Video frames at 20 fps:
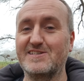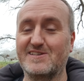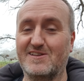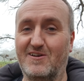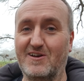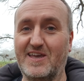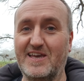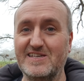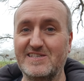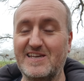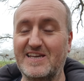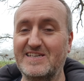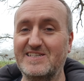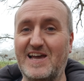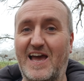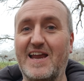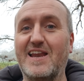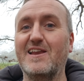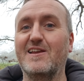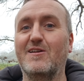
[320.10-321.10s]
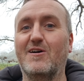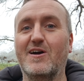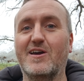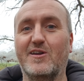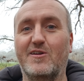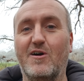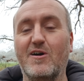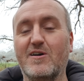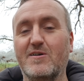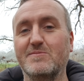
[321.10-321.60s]
Like, it's exactly like an
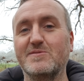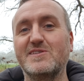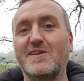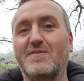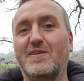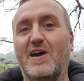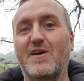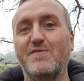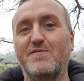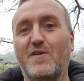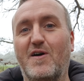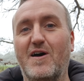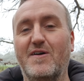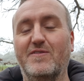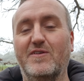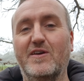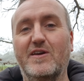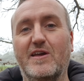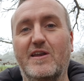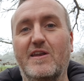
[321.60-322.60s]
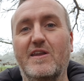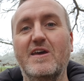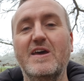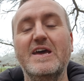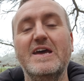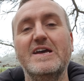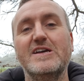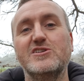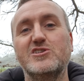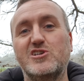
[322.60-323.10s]
Icom 705. You can
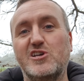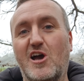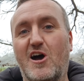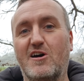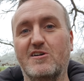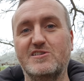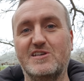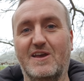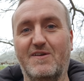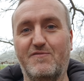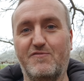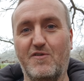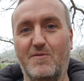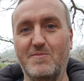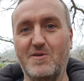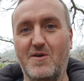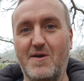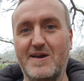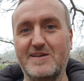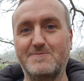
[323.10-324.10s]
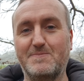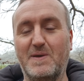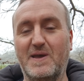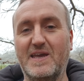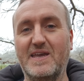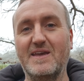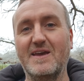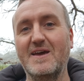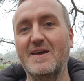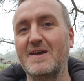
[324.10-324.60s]
charge it from
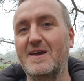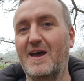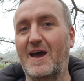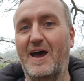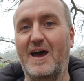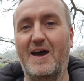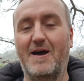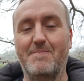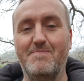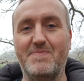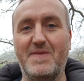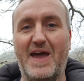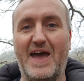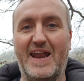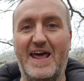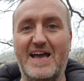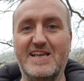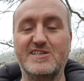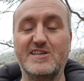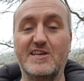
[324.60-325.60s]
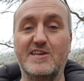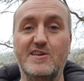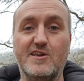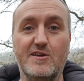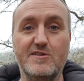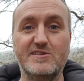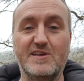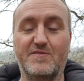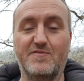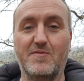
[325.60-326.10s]
USB and actually
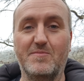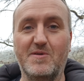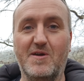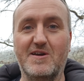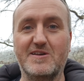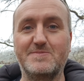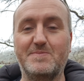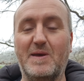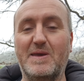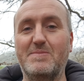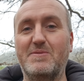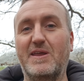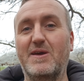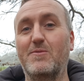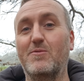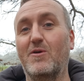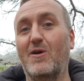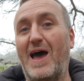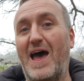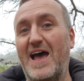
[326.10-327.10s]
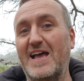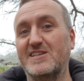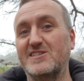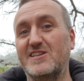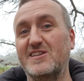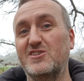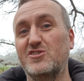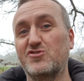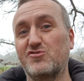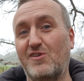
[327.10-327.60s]
use it from USB, but it will
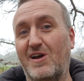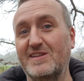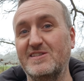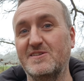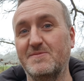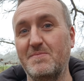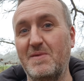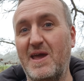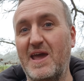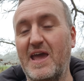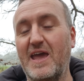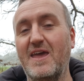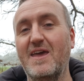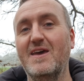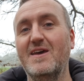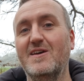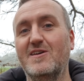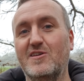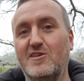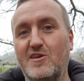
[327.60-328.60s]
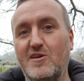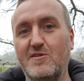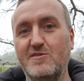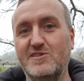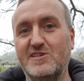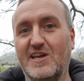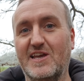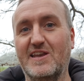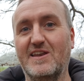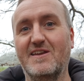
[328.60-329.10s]
actually transmit
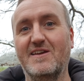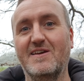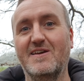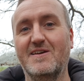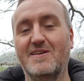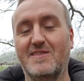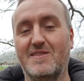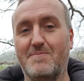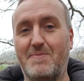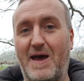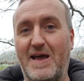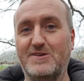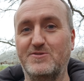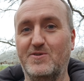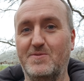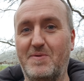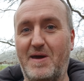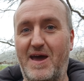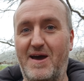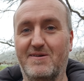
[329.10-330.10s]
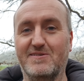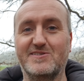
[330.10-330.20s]
using the battery power.